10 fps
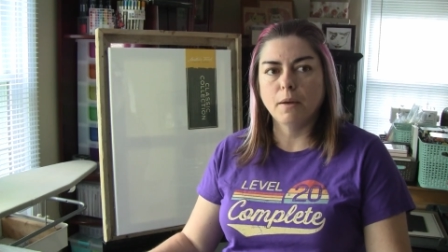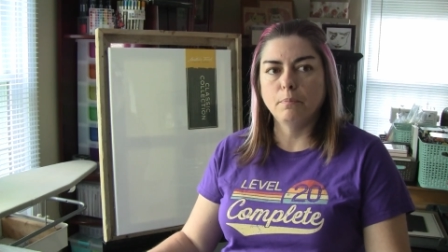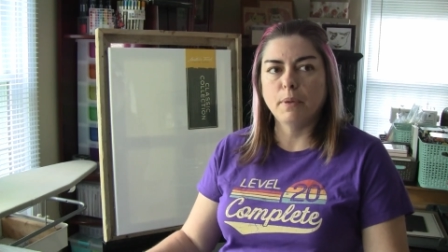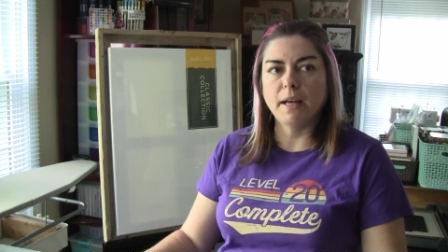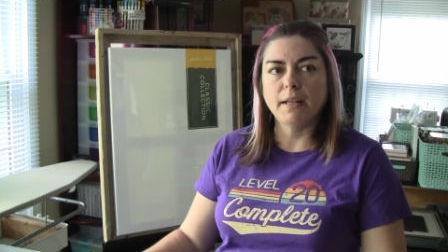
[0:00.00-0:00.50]

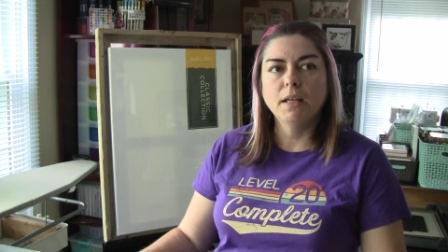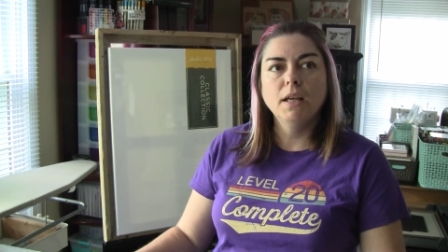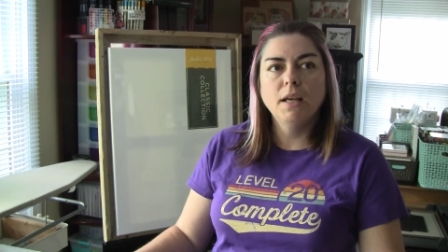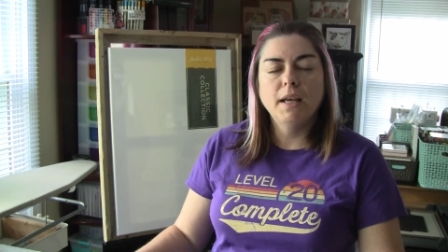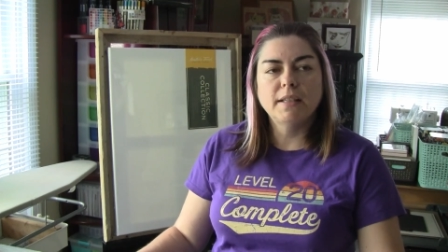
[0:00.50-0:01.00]
But
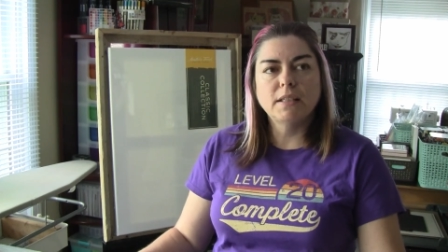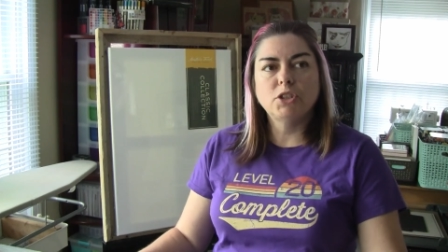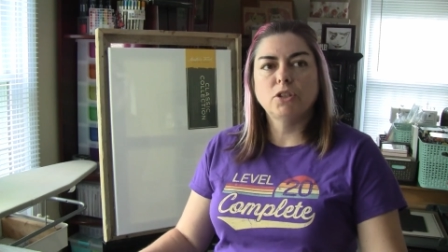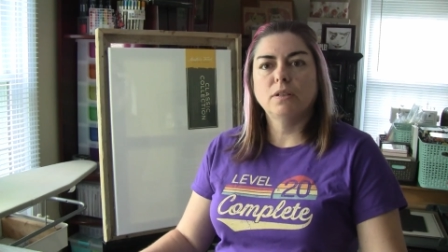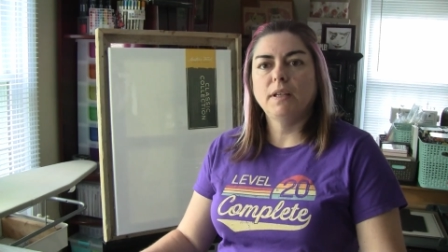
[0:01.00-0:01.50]

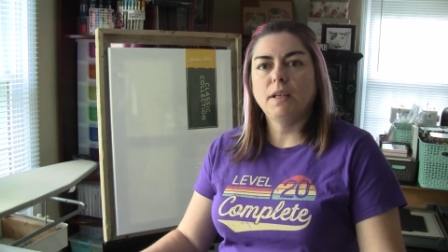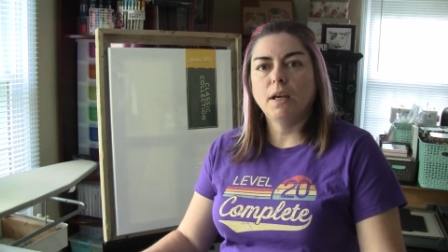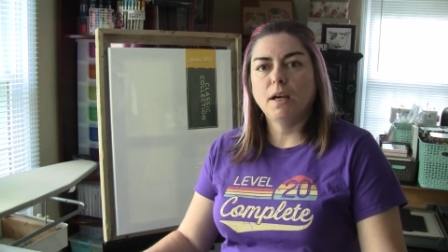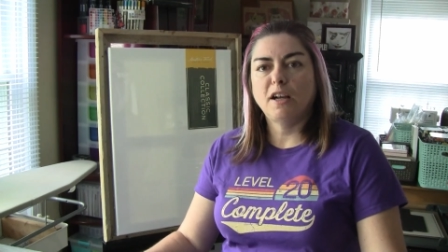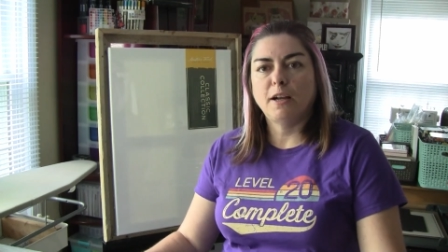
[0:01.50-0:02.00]
essentially,
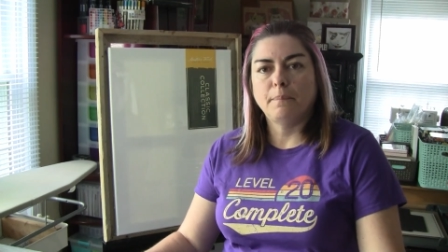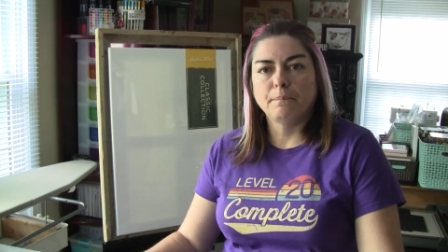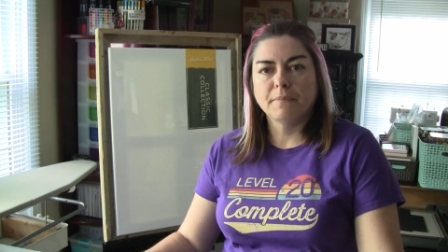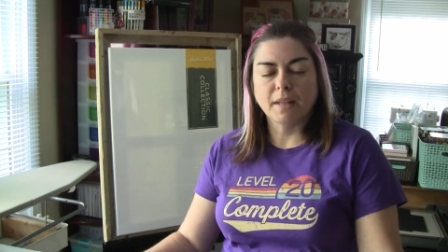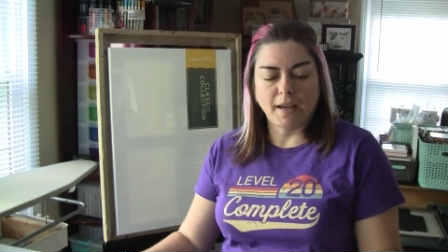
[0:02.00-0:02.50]
when
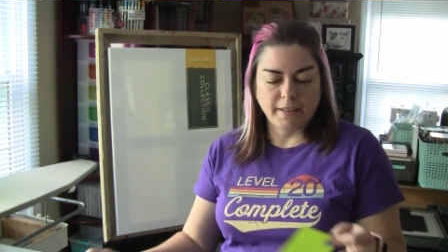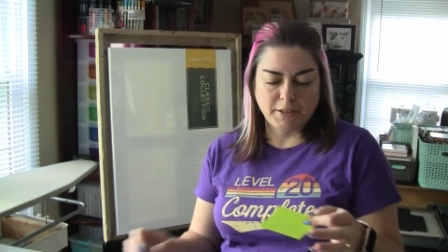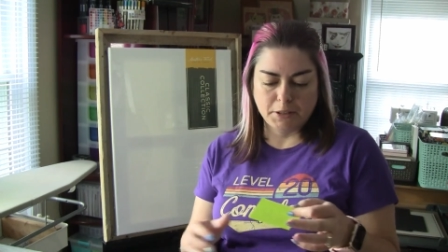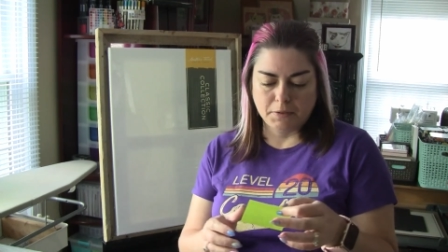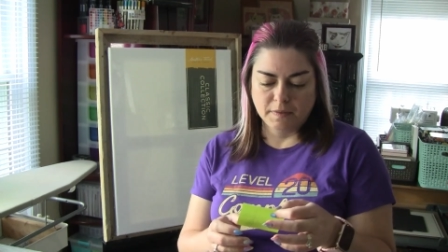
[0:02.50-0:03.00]

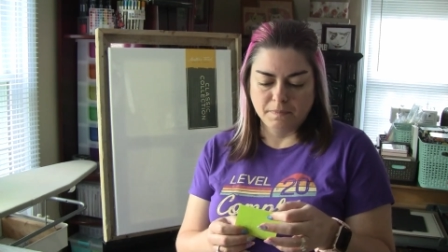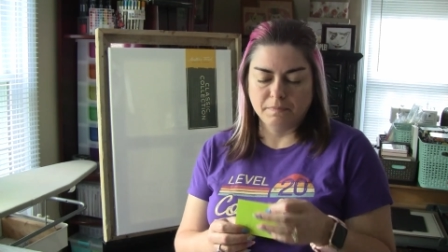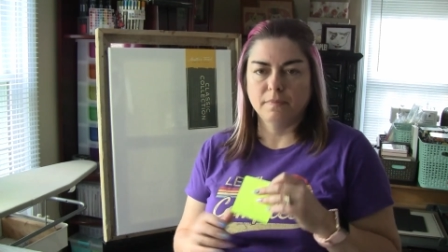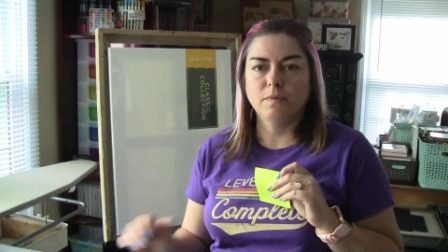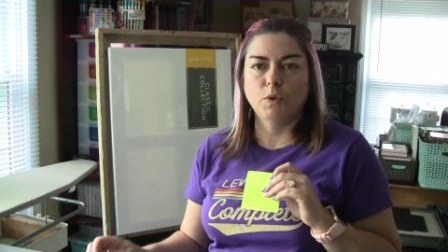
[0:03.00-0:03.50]

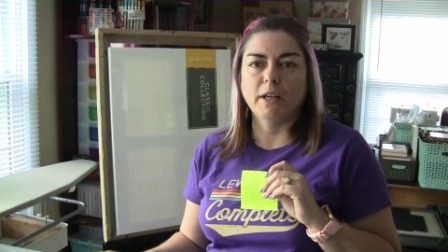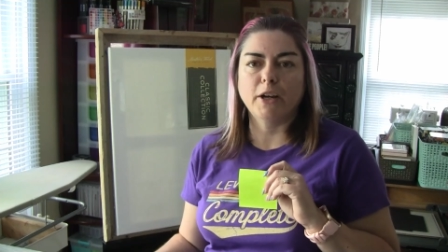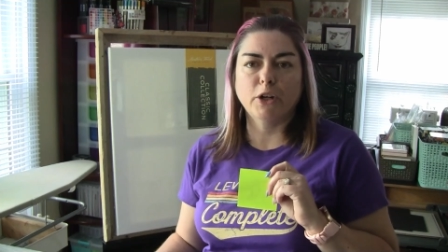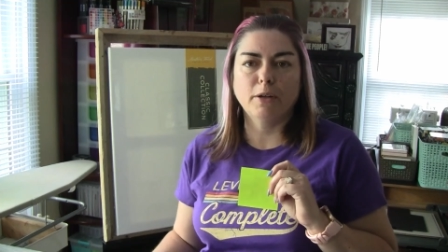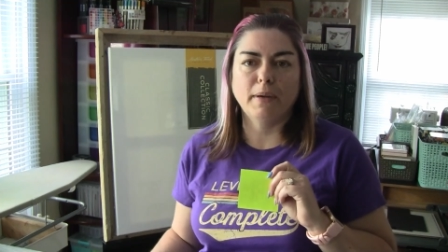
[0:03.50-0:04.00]
I
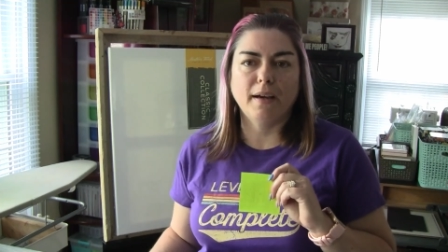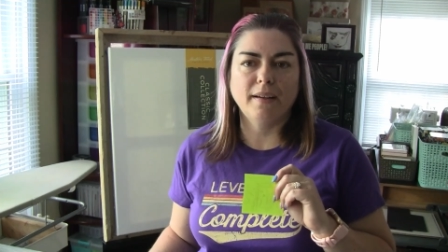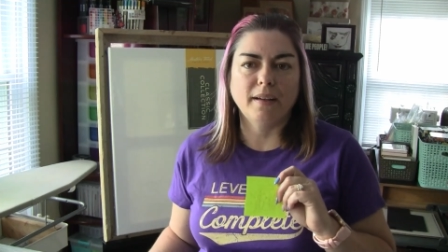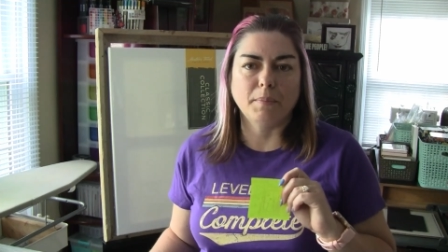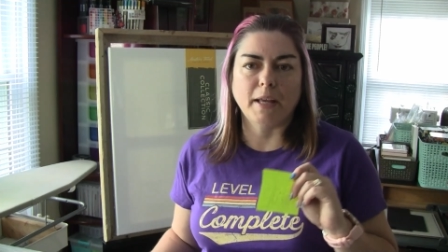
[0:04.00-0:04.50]
heard about
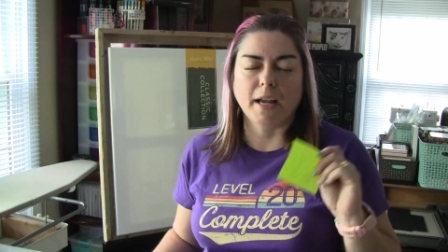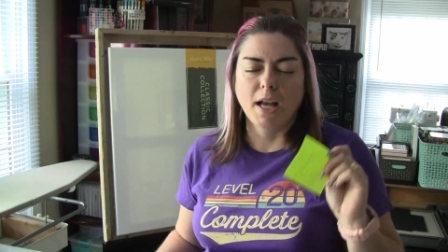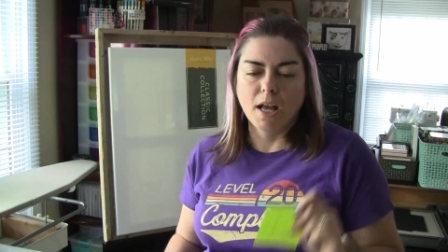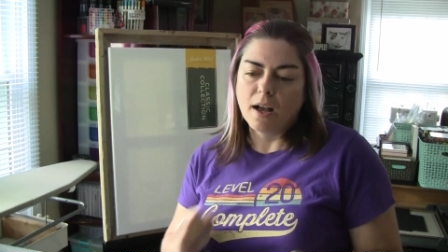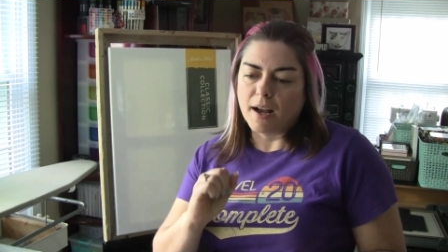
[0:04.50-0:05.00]
it, I'm like,
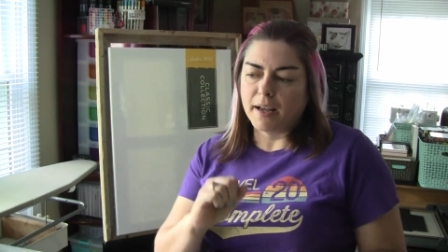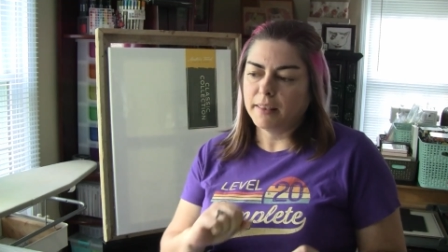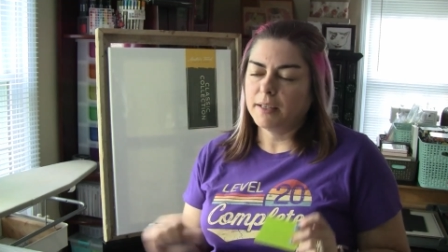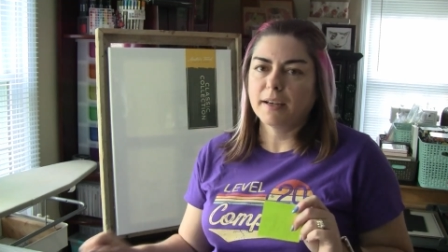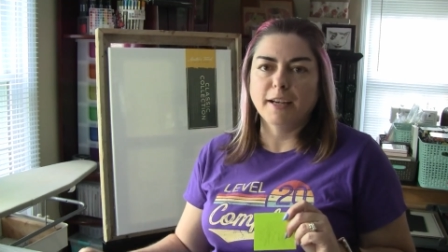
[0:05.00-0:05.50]
I
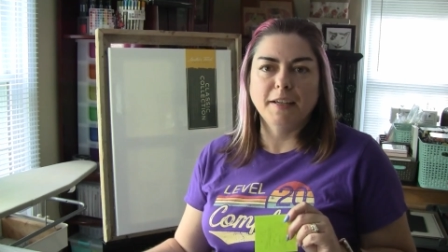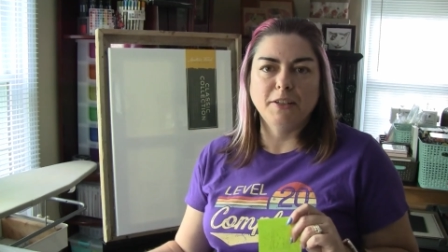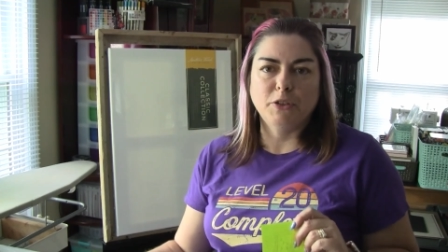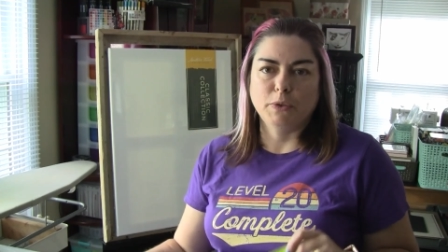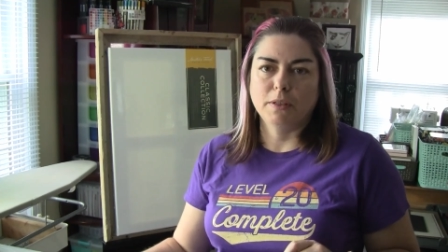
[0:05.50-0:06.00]
think I
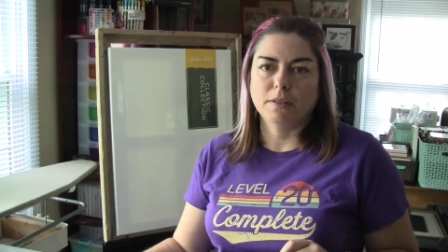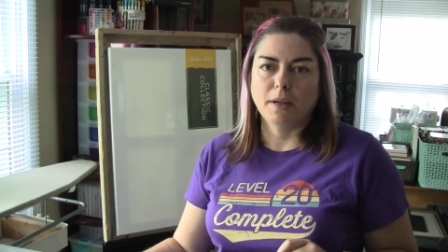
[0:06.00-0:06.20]
can do this.